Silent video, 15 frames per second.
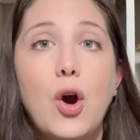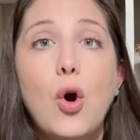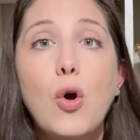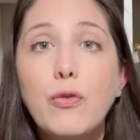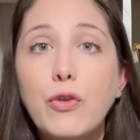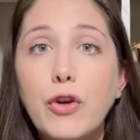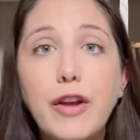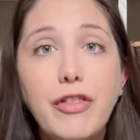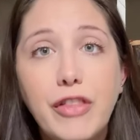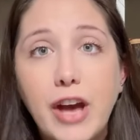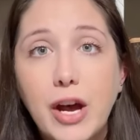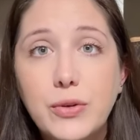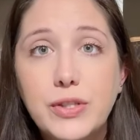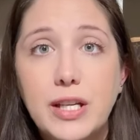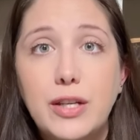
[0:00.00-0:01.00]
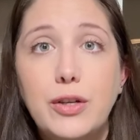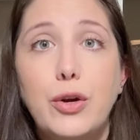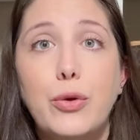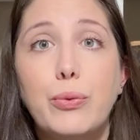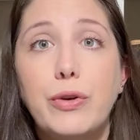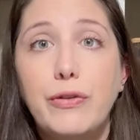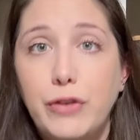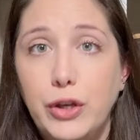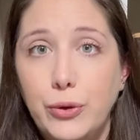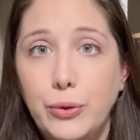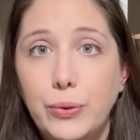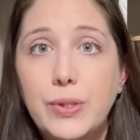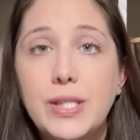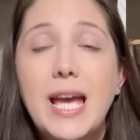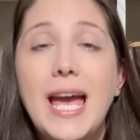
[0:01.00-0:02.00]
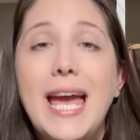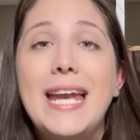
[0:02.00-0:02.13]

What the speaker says: over 1,000 reviews,